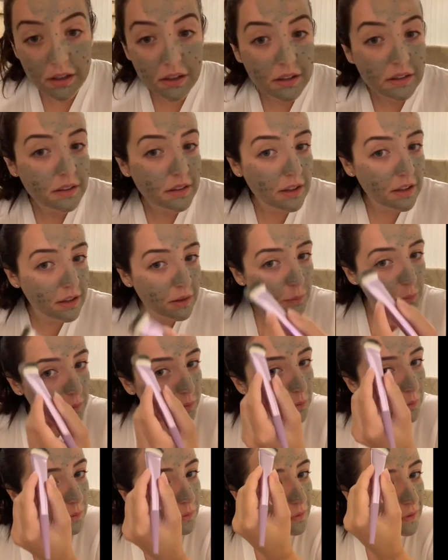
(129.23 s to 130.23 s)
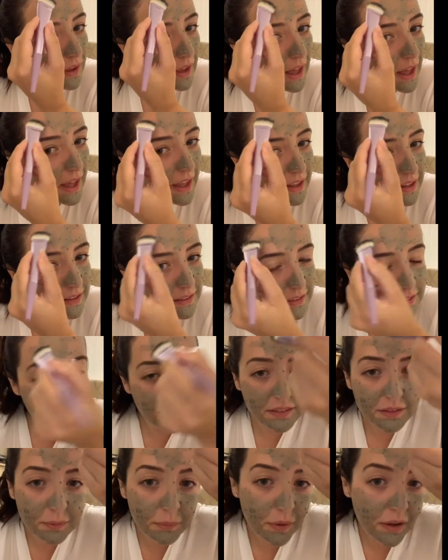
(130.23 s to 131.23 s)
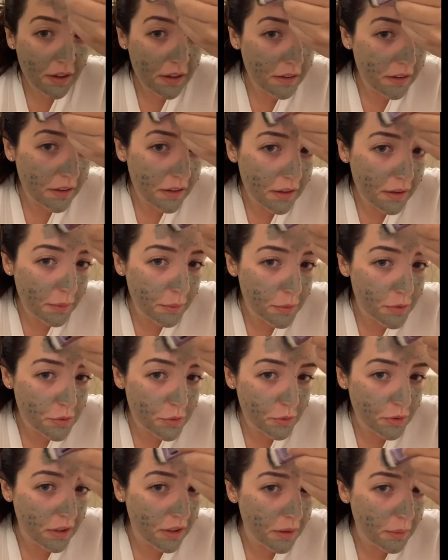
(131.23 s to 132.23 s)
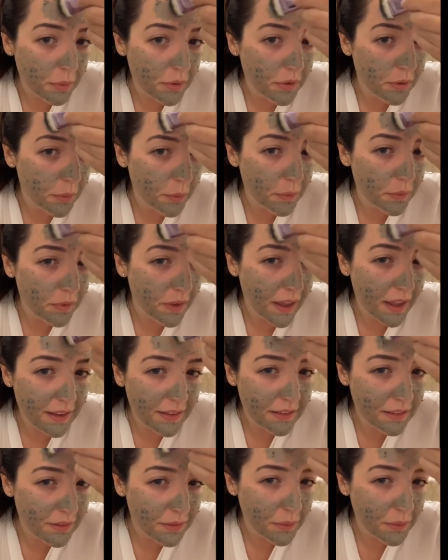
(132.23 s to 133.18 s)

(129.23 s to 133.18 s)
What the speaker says: than you would with your hands. But I'm sure you can put it on with your hands as